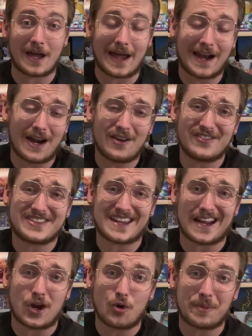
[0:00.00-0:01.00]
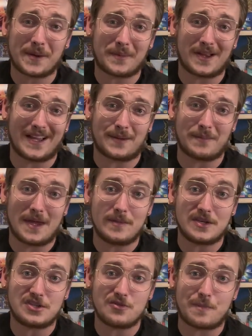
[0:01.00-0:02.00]
I, I don't even think I opened, but, like,
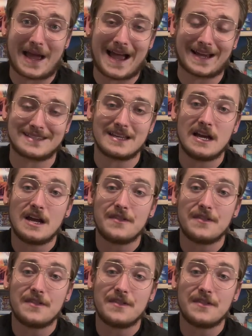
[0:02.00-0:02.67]
maybe two packs.